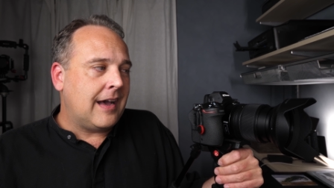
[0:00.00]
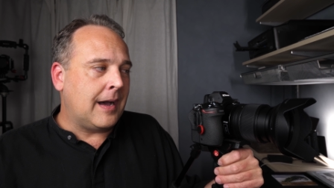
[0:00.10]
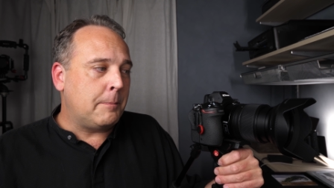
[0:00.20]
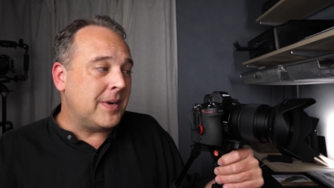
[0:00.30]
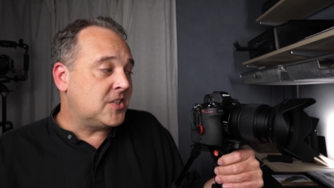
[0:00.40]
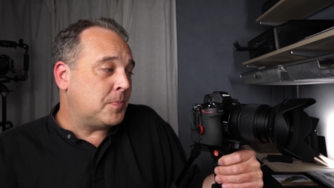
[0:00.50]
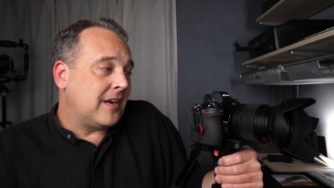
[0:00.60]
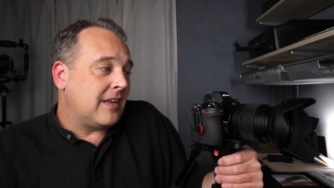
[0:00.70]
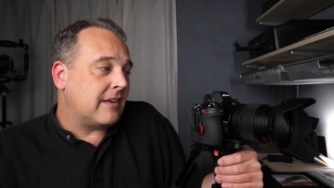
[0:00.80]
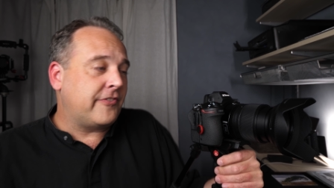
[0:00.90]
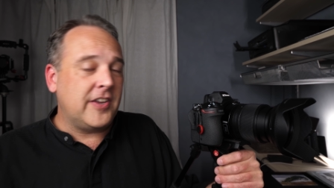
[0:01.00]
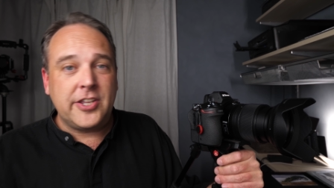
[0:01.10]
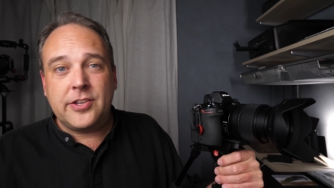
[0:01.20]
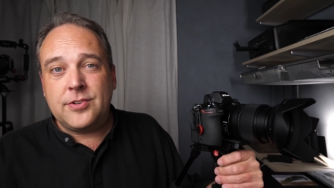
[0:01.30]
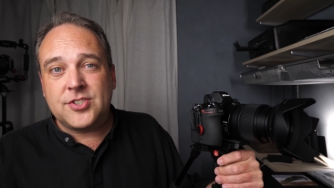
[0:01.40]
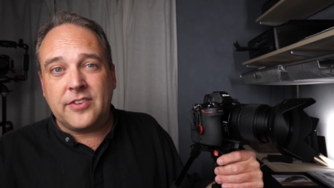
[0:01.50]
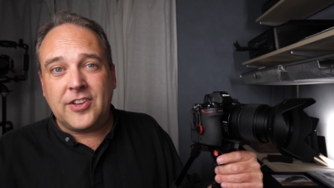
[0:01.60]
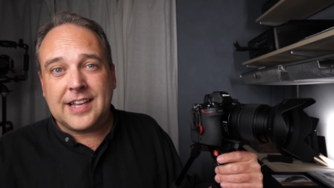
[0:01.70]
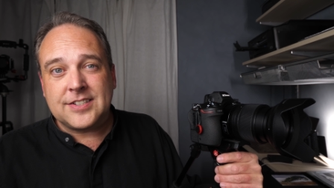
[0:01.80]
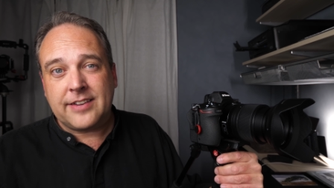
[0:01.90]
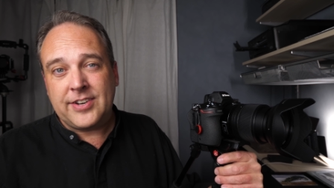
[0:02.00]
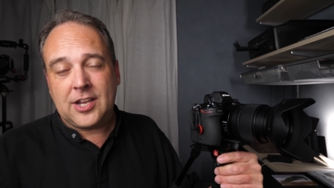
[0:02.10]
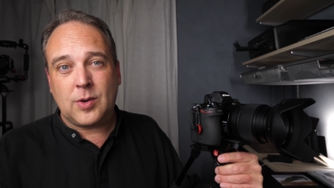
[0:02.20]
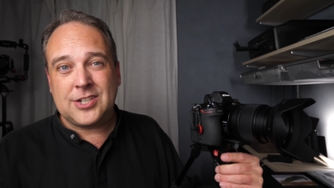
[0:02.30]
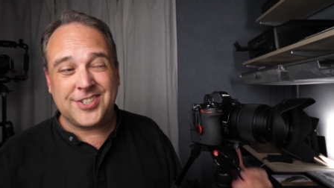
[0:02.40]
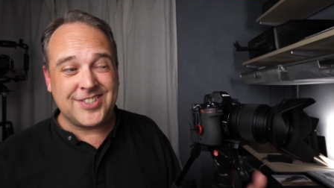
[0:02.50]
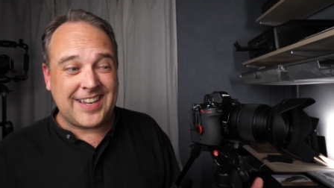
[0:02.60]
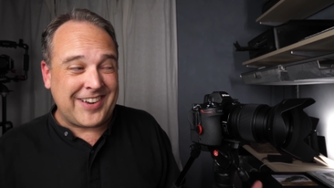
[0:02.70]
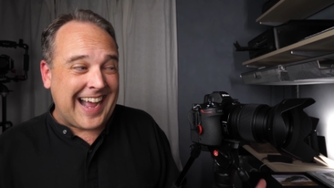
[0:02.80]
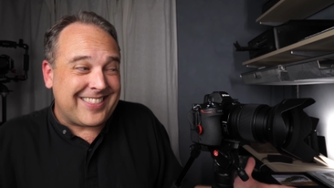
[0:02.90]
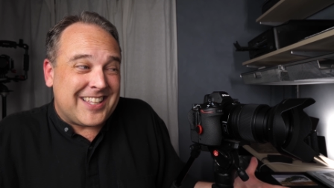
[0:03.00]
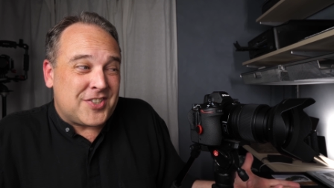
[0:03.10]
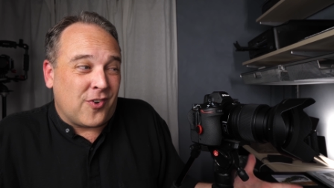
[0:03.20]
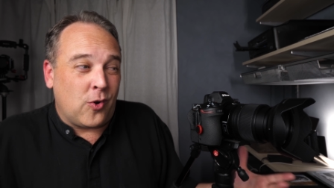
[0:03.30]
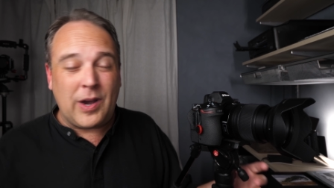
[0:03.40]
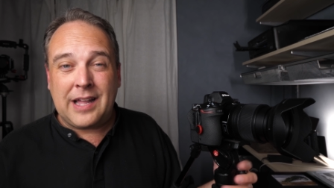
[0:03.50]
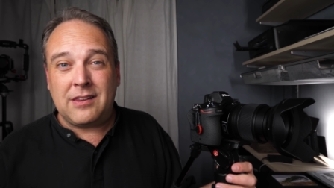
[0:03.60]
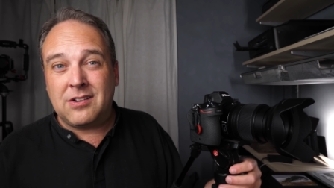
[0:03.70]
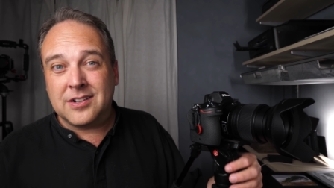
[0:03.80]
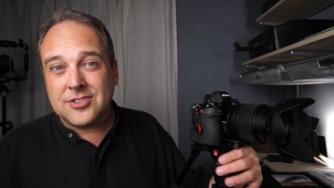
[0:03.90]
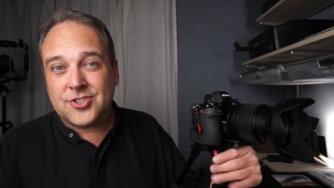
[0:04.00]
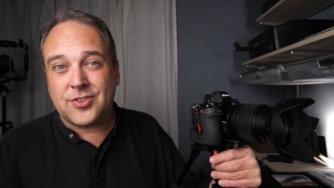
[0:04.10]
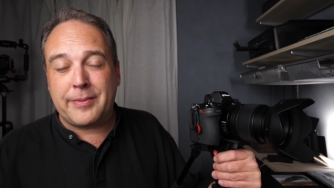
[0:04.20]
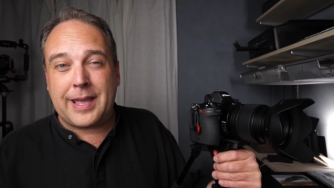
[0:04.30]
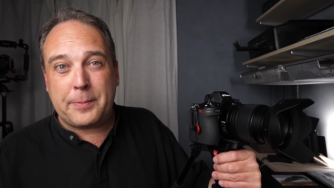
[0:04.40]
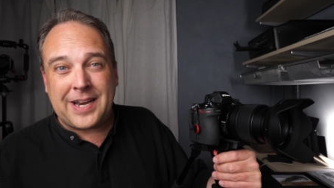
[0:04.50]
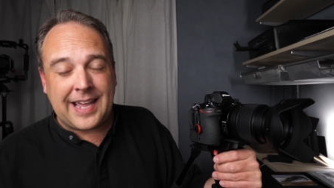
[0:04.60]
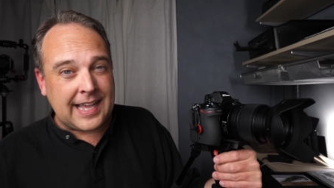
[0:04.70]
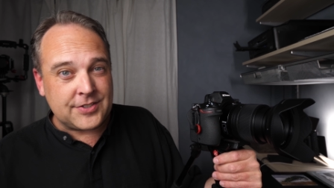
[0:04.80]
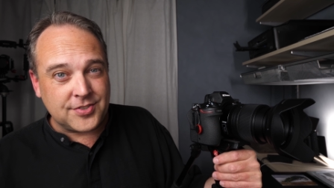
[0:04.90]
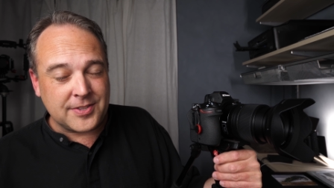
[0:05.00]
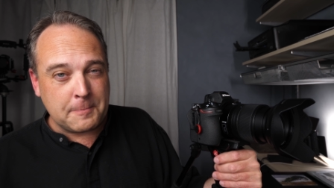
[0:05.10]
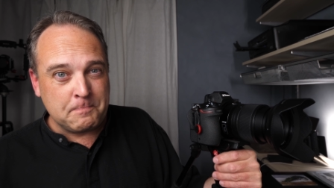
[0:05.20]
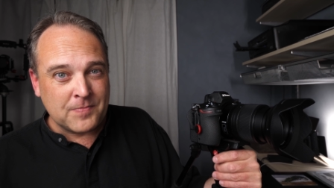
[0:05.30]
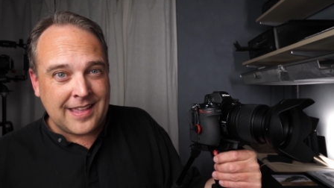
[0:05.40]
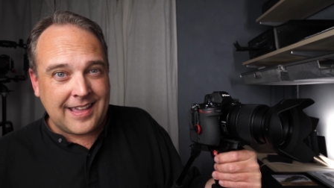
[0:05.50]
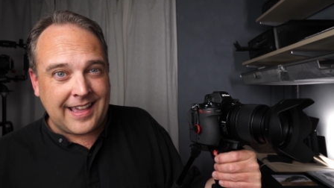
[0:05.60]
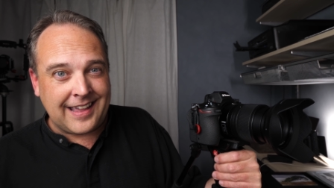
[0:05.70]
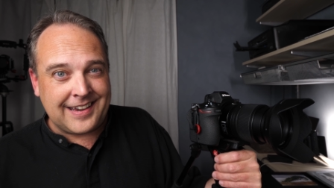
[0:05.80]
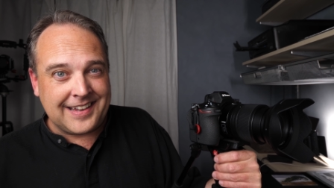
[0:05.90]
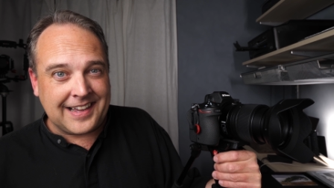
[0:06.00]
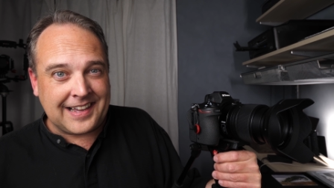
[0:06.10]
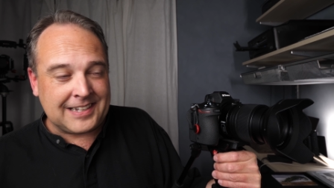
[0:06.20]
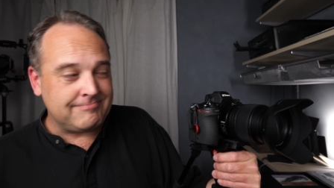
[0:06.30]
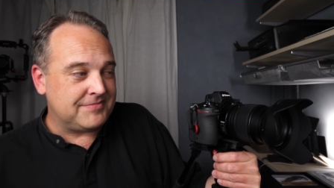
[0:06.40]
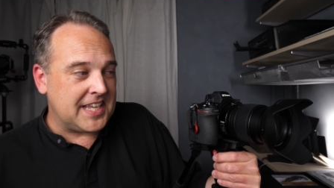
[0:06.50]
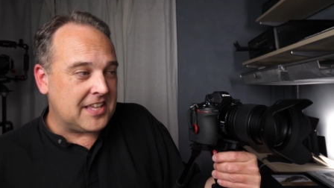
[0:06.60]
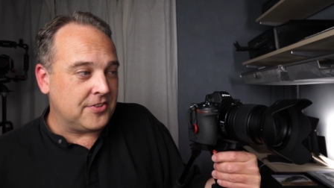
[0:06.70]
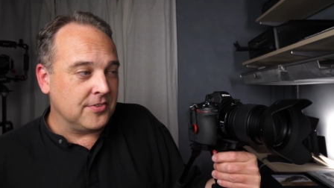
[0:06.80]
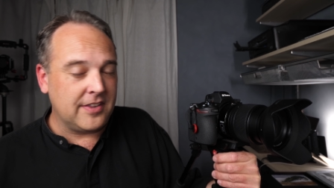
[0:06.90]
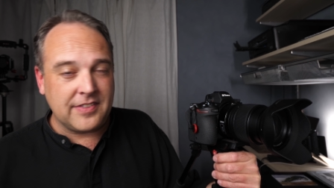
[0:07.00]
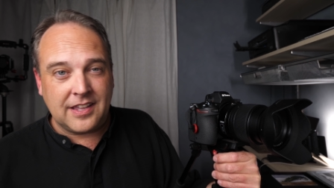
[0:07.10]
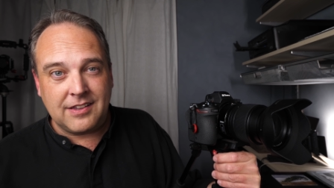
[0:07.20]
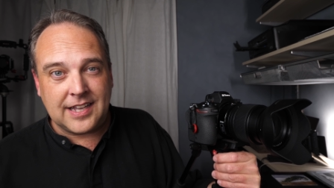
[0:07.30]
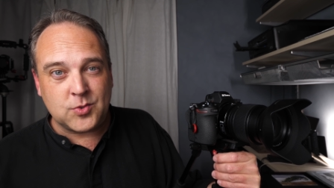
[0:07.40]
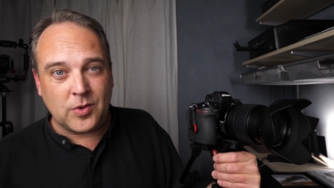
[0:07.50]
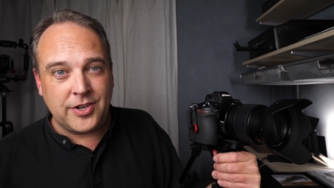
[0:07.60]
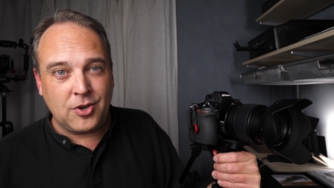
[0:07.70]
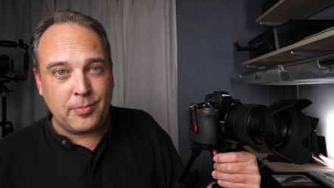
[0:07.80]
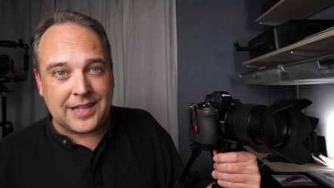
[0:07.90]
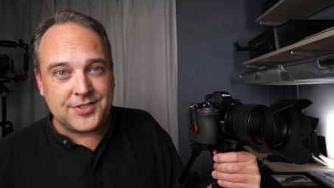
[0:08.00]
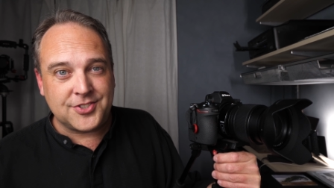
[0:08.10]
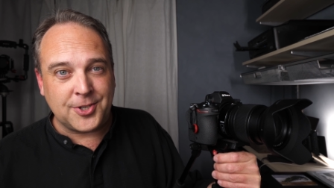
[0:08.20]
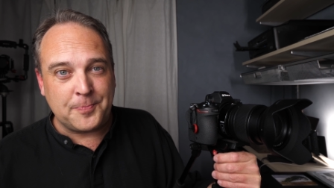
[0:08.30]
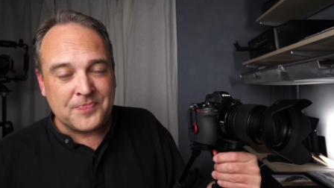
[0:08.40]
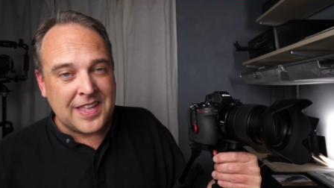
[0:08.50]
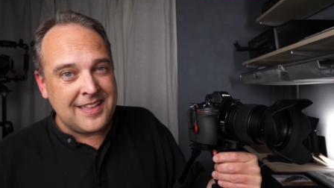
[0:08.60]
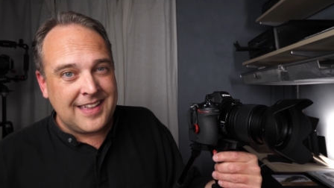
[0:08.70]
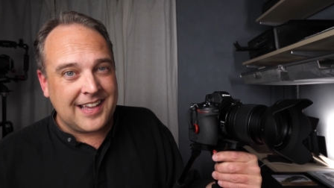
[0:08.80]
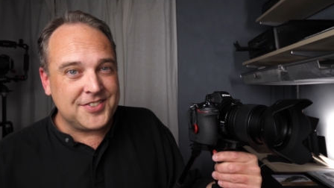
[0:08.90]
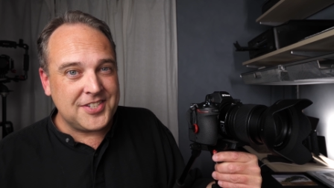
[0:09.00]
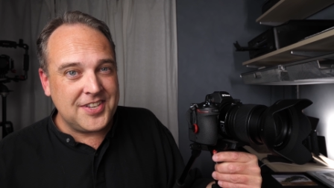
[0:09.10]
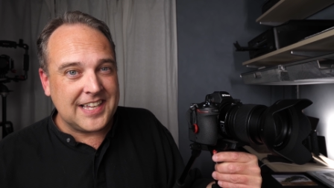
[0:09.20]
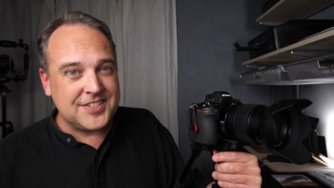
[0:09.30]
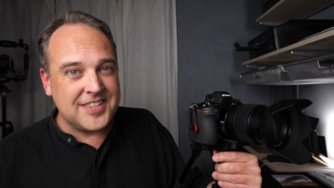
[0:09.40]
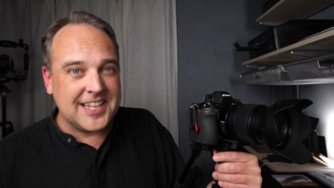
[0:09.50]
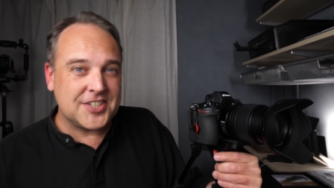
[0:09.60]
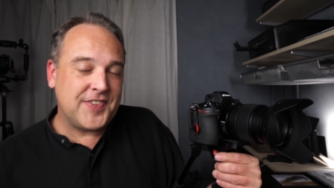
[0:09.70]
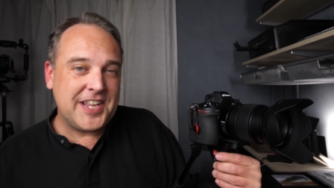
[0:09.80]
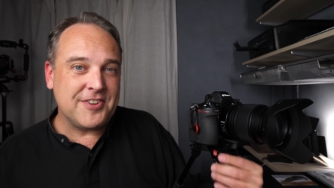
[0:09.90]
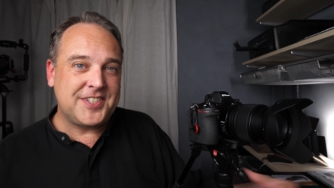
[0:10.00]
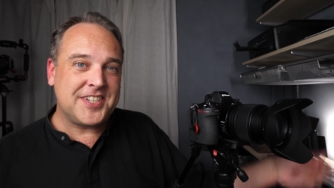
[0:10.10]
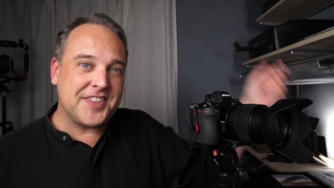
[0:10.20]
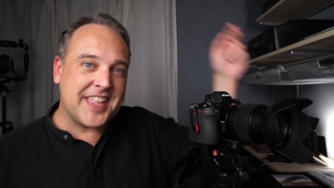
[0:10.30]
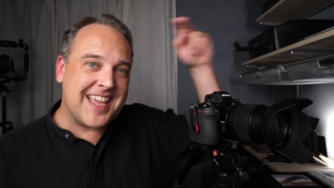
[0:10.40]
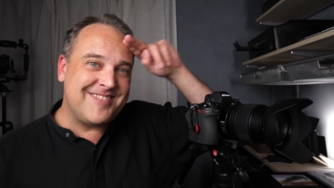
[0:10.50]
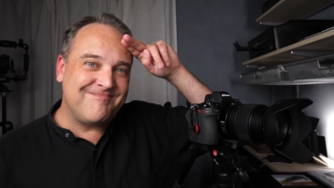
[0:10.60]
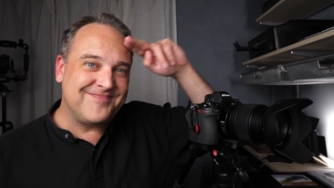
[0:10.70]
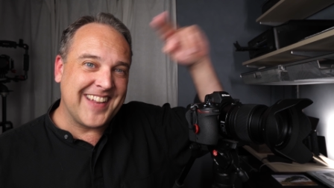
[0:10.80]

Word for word: Uh, but it's been a lot of fun to use. If you guys have any questions, I've got this for a while longer, so I'm happy to answer them and uh, take you through anything you guys want to know about. So I'll see you guys in the next video. Until then,